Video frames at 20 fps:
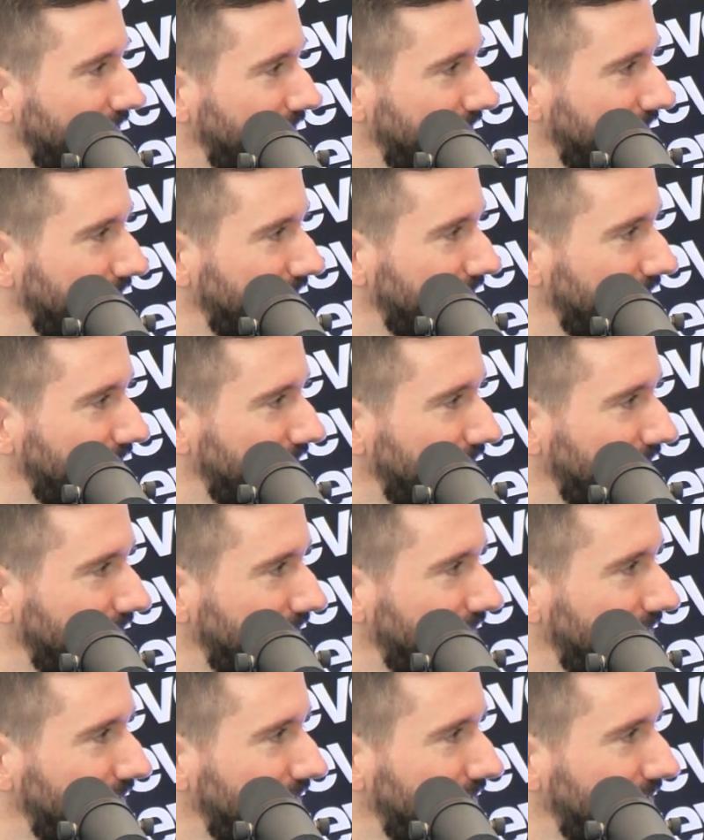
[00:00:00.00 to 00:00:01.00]

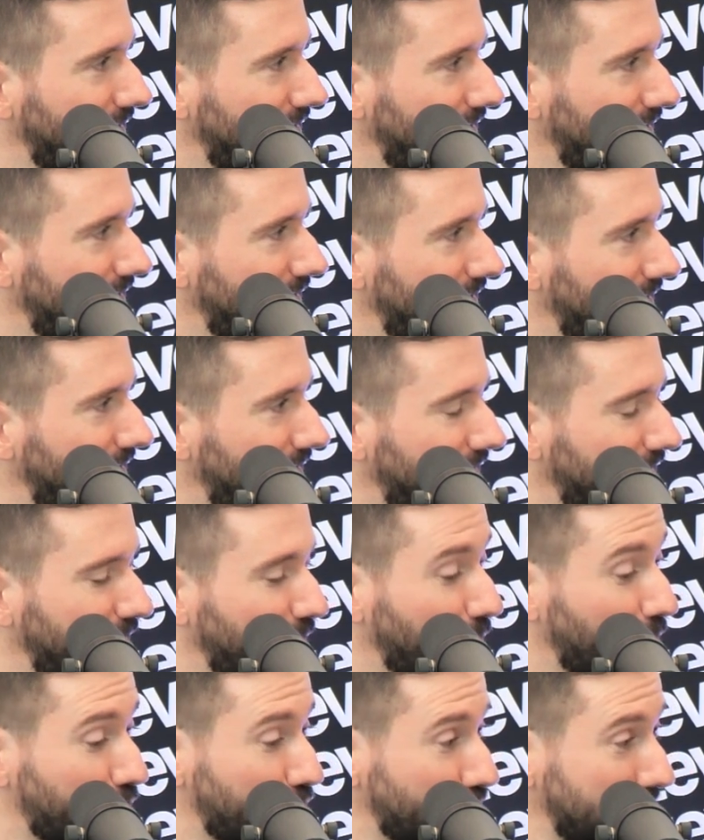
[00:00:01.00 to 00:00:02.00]

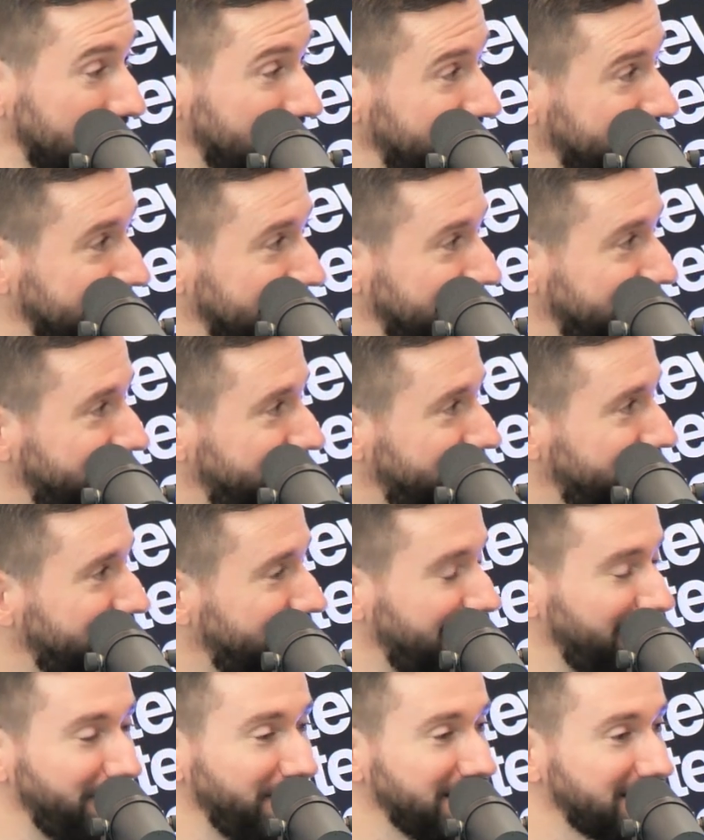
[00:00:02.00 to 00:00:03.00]

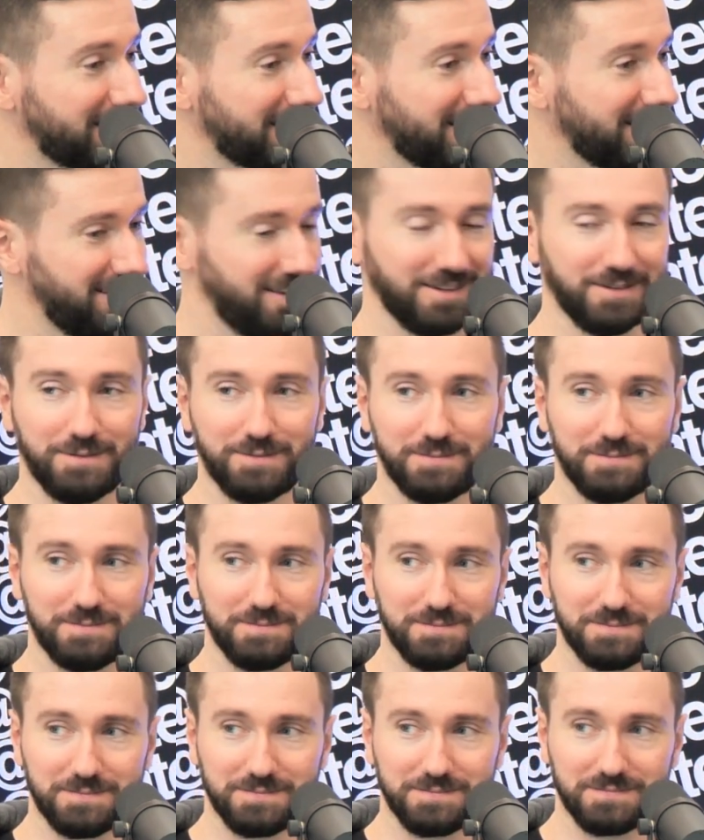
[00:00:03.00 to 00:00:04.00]

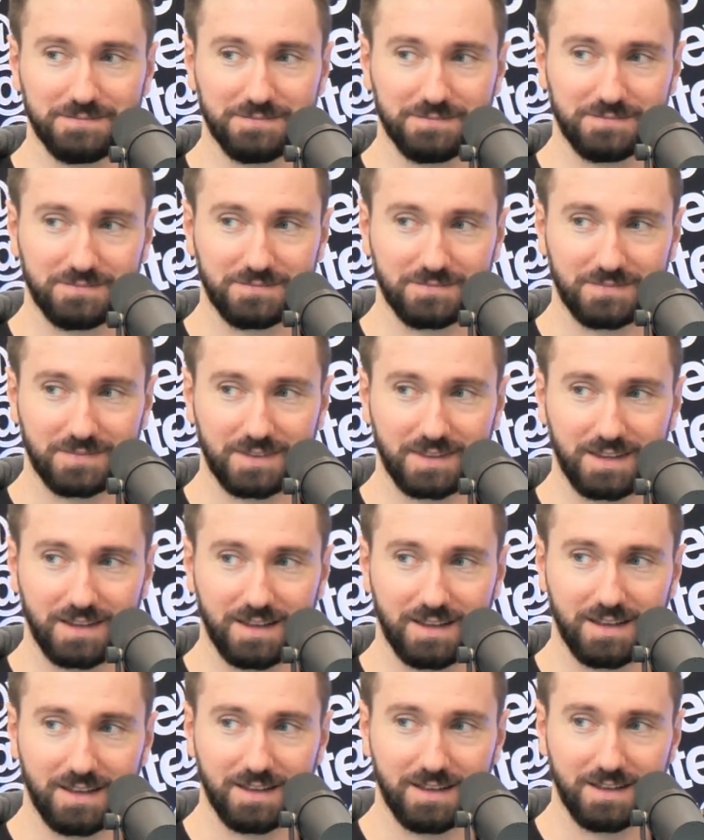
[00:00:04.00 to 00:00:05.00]

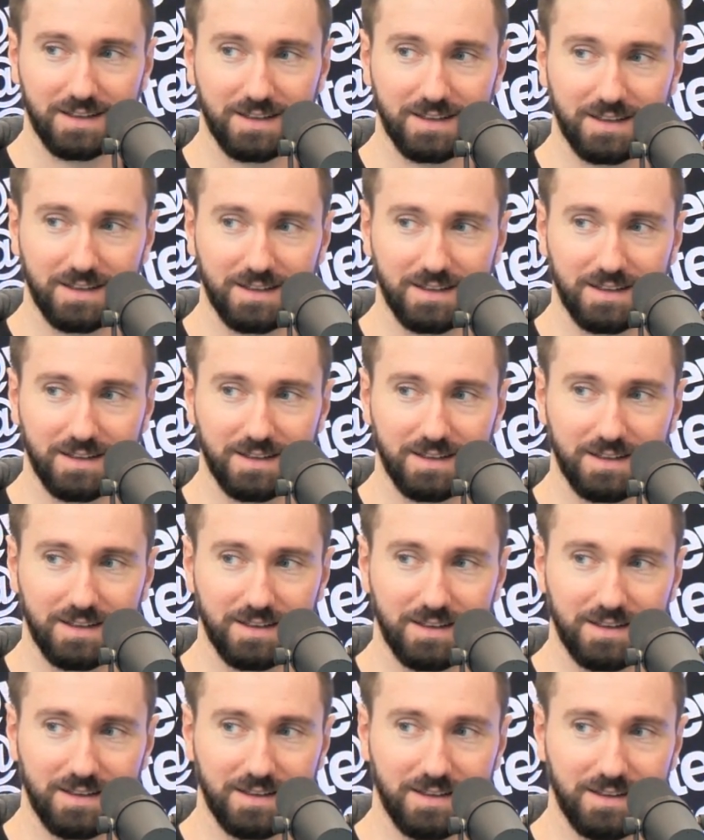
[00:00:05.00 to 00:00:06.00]

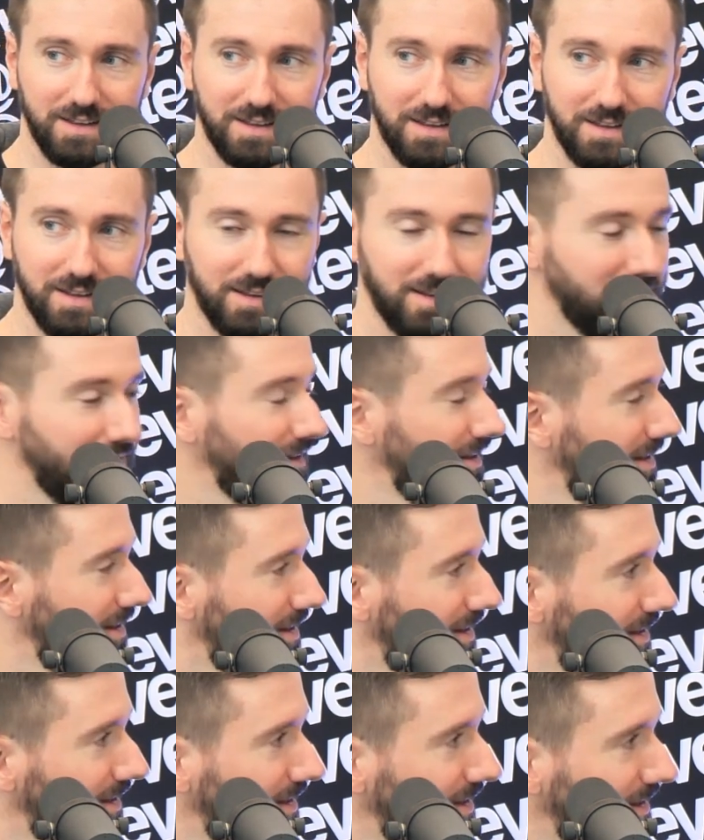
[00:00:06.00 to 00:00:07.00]
[no speech]